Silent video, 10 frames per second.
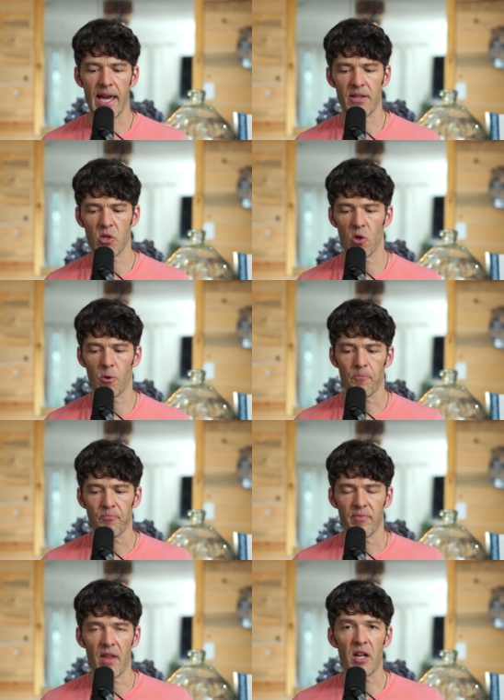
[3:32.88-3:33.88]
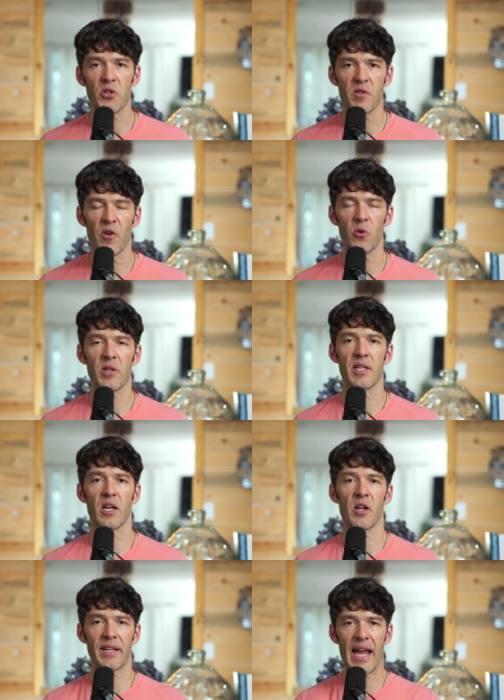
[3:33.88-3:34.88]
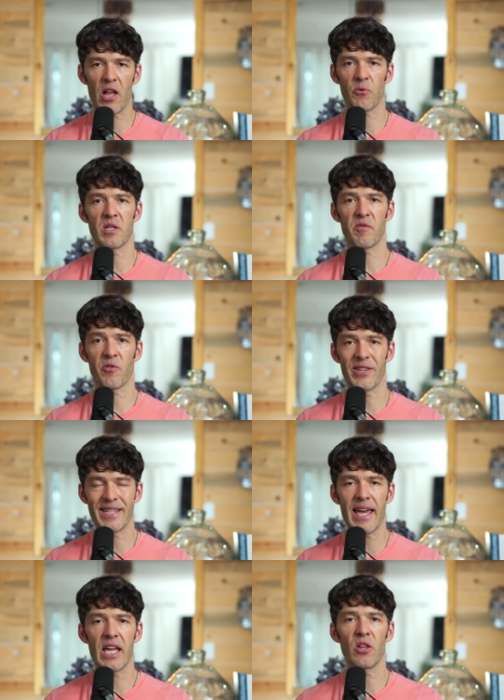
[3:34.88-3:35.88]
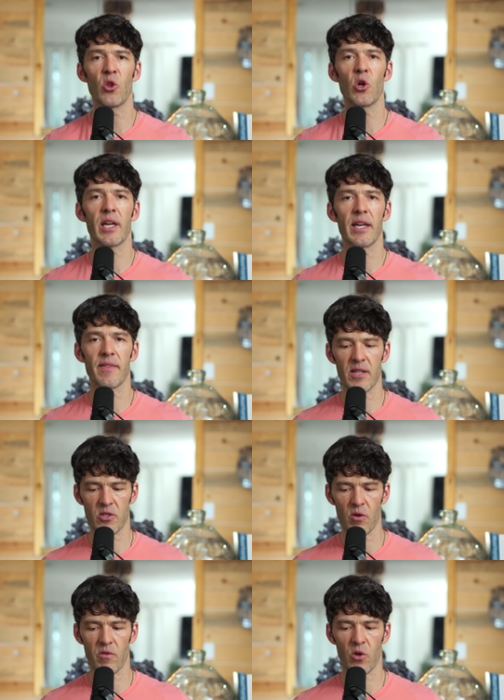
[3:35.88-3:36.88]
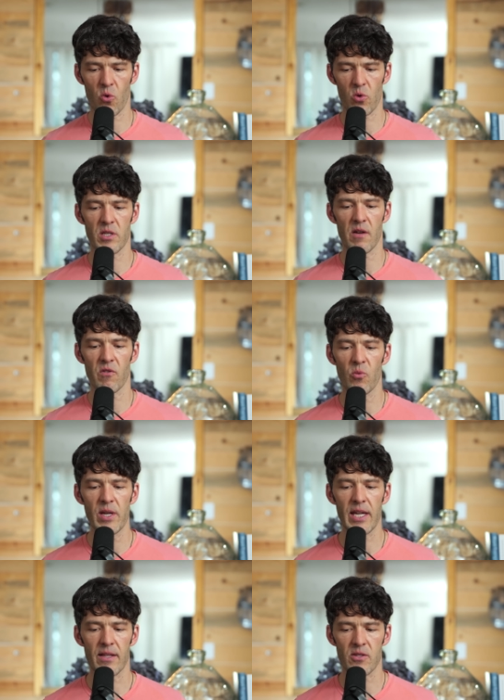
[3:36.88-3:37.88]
And so, not just focusing on calories for the day, look at this over the course of a week.